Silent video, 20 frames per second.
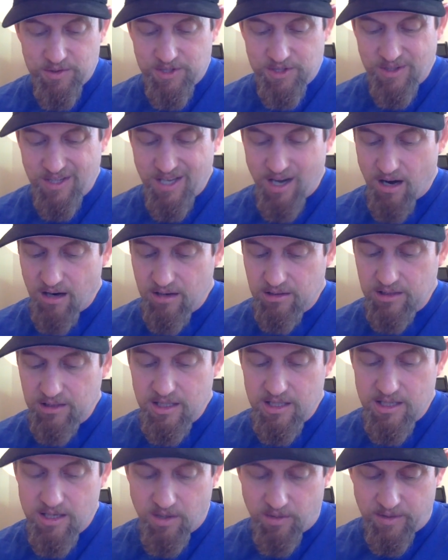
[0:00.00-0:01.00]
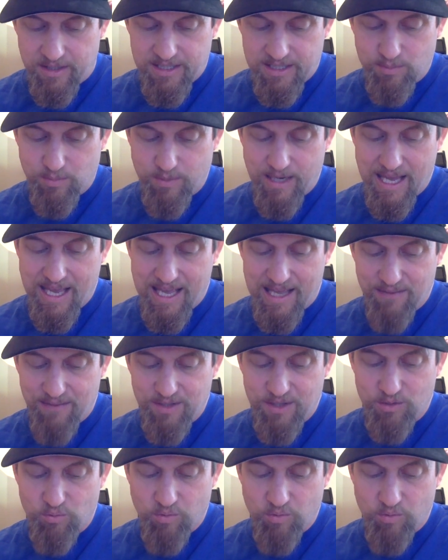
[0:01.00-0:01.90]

so they hardly noticed when a heavy